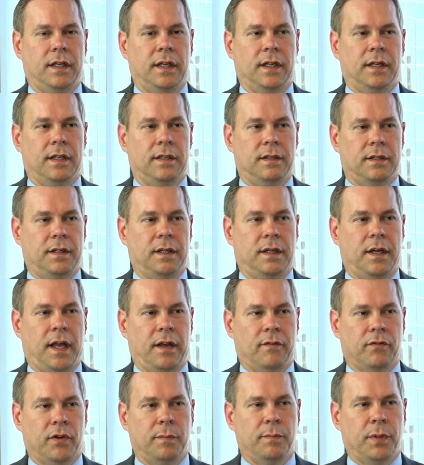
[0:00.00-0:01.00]
in
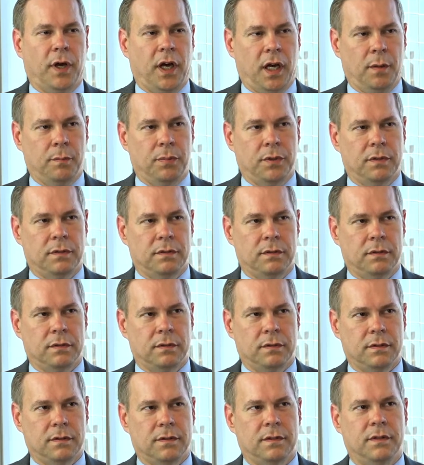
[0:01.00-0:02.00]
every pump,
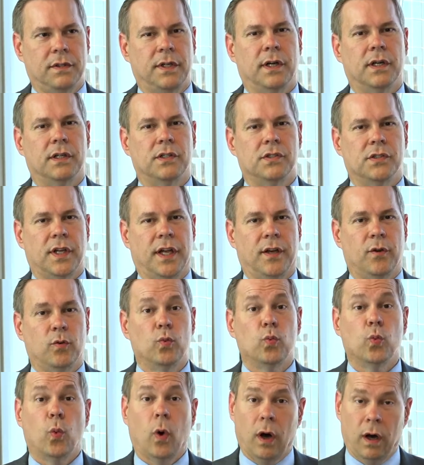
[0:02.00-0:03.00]
there's a
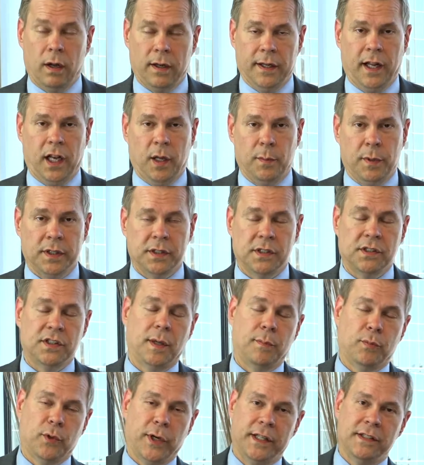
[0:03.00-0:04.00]
wall element that
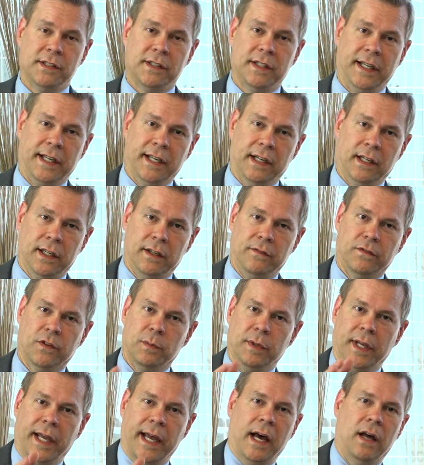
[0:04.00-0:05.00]
separates the inlet
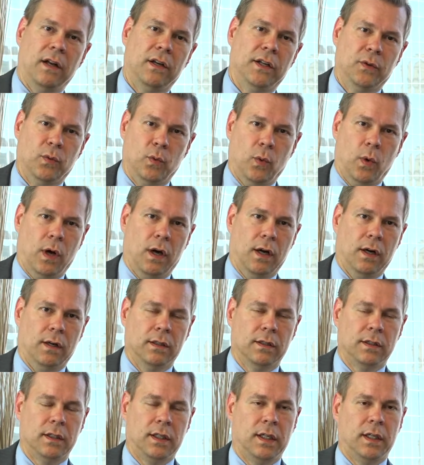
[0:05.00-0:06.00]
from the outlet
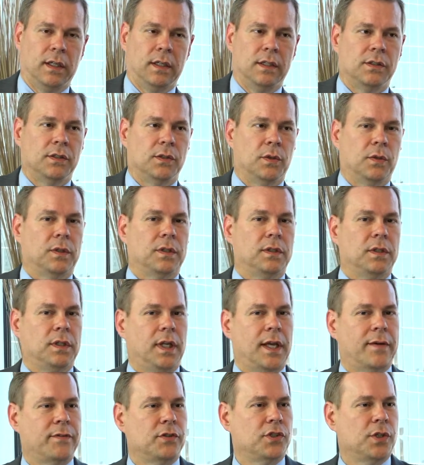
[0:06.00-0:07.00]
water. So
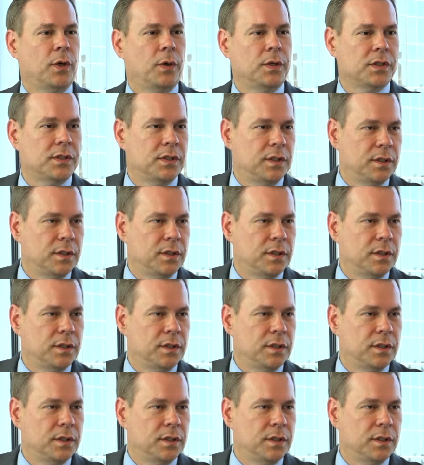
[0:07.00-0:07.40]
Kevin, show us